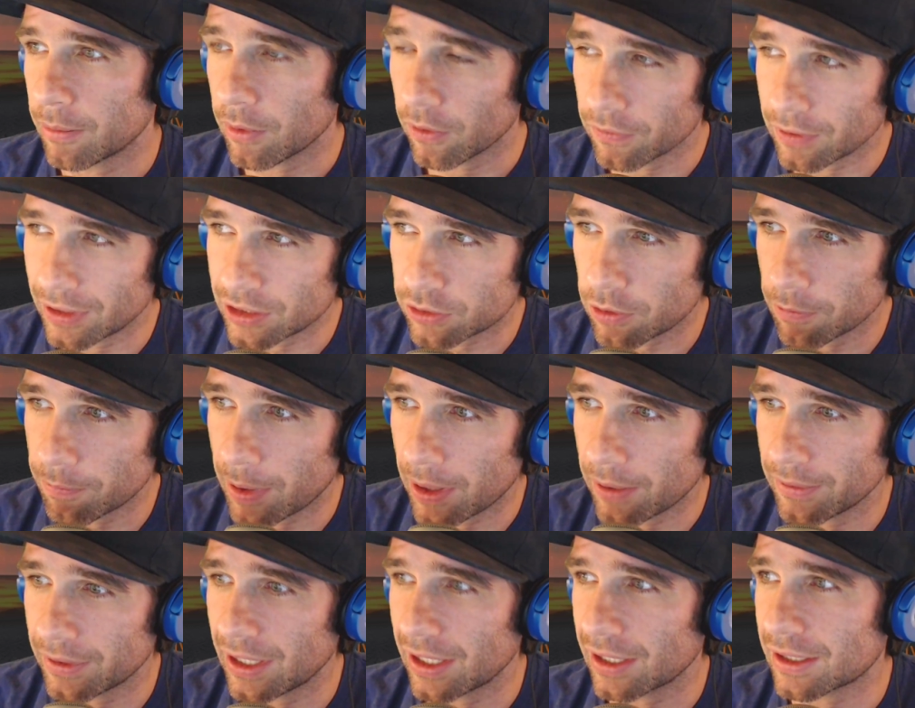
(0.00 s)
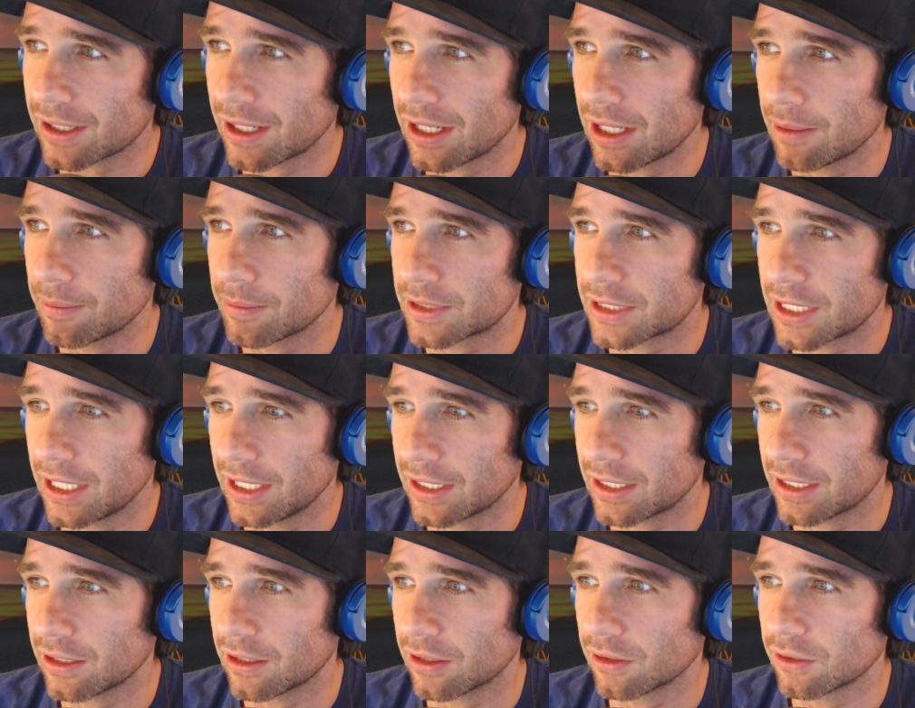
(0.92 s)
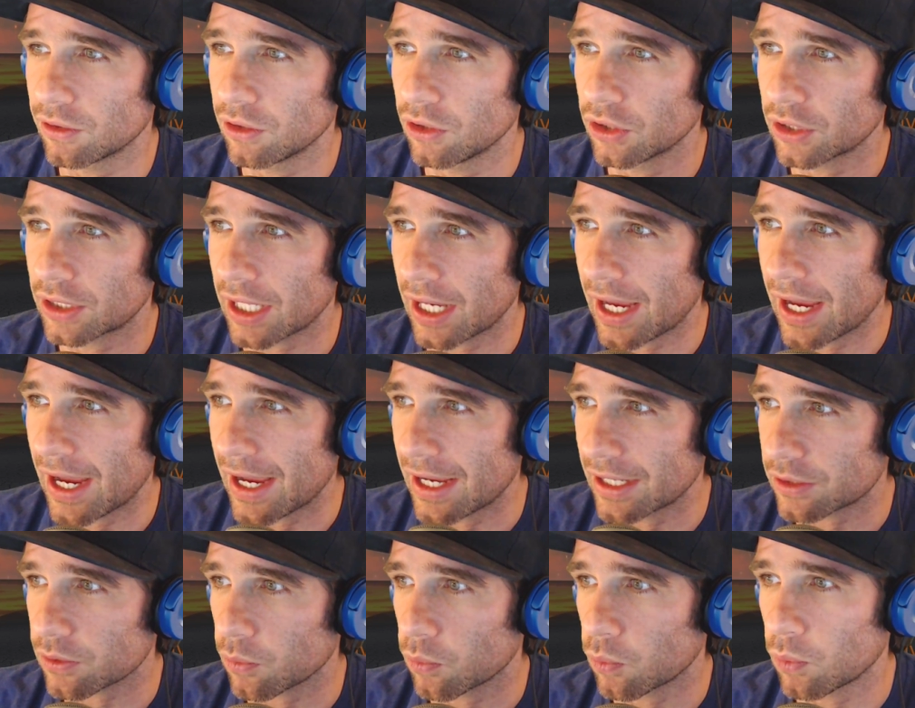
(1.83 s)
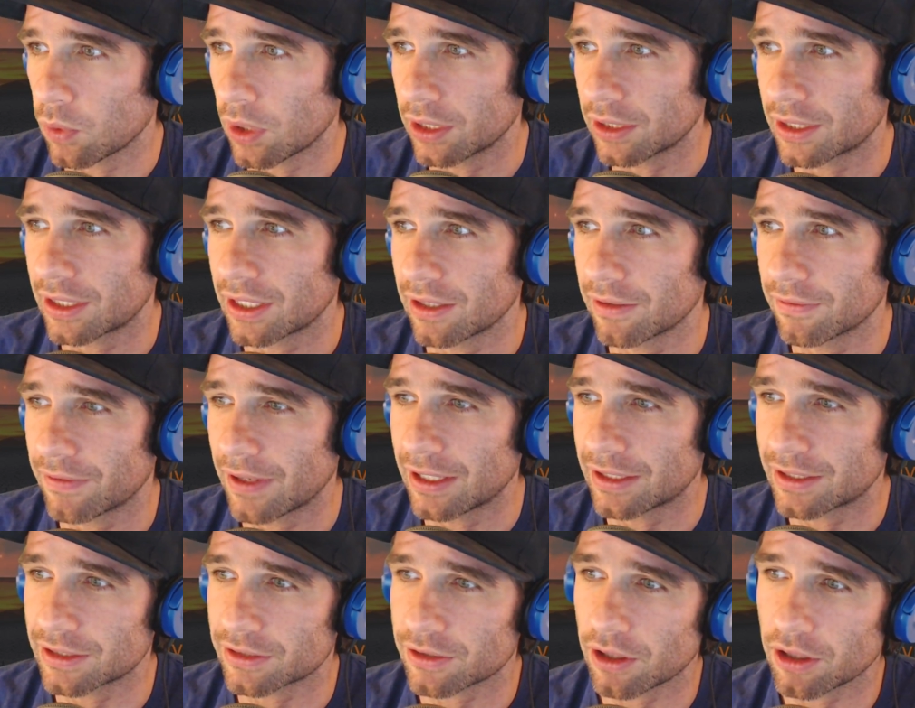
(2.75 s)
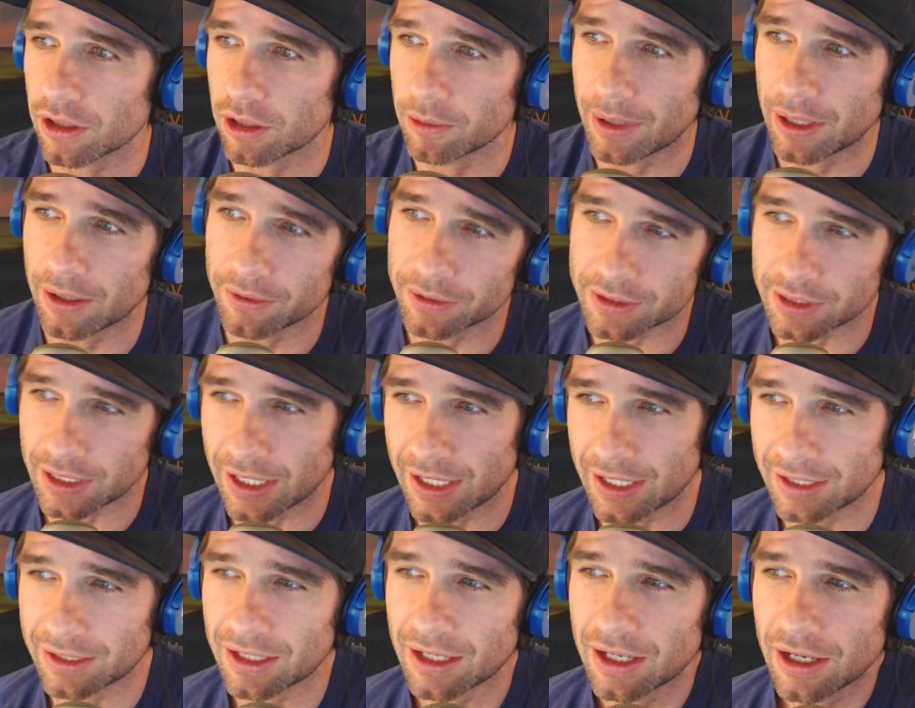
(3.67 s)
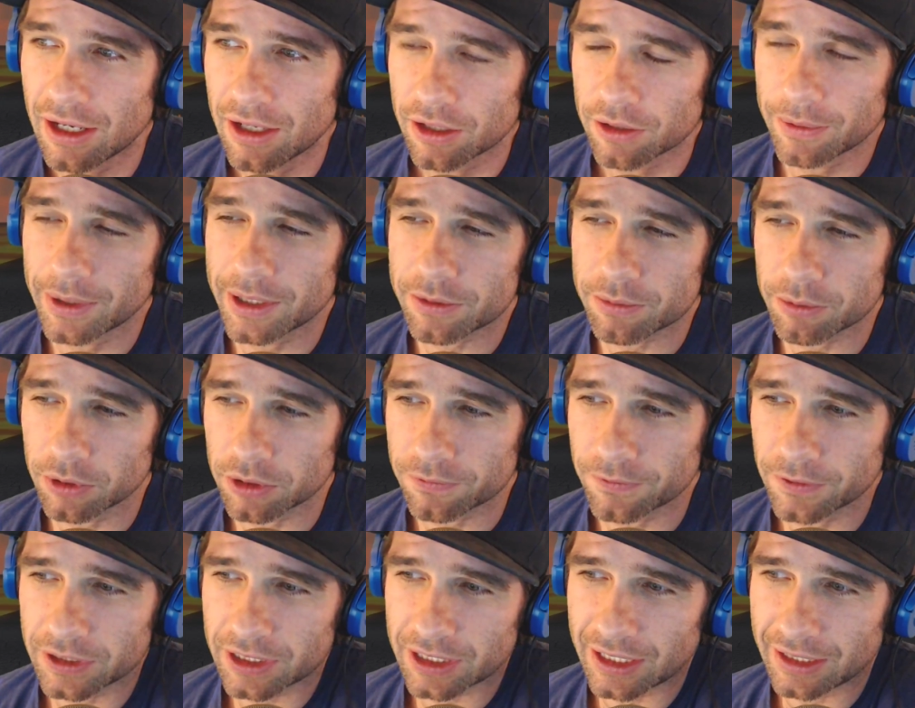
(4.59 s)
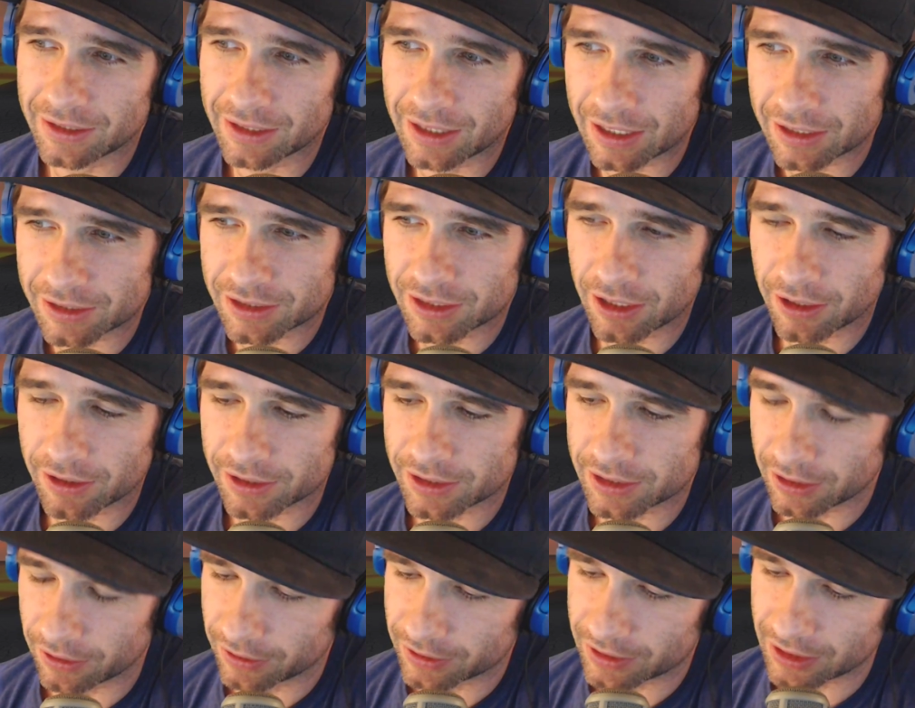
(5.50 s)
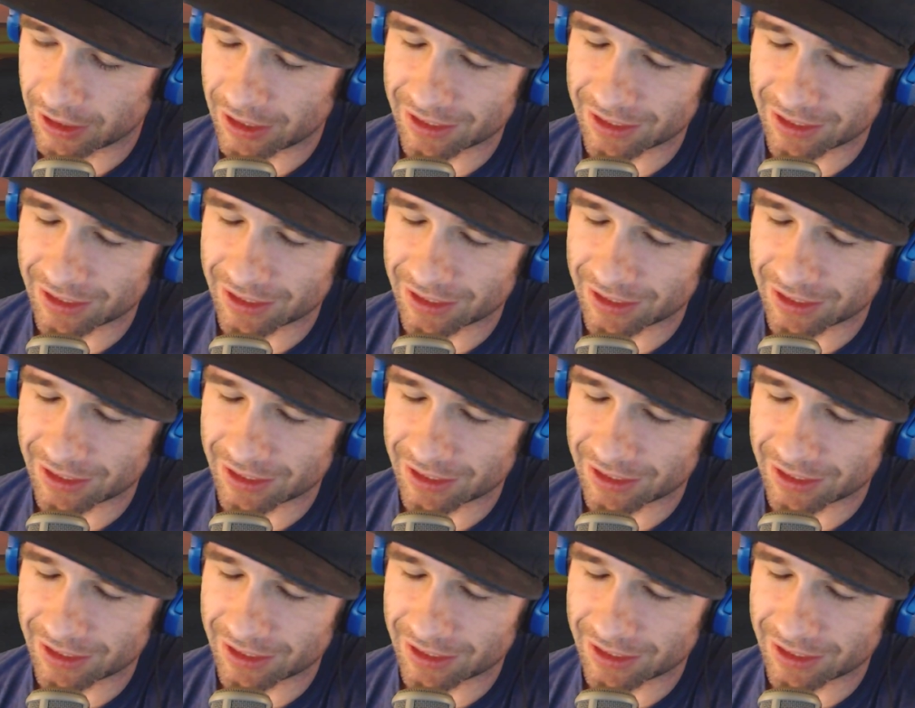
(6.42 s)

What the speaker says: I'm over at zwiftpower.com taking a look at what the event is all about and the race rules for today in the SZR series.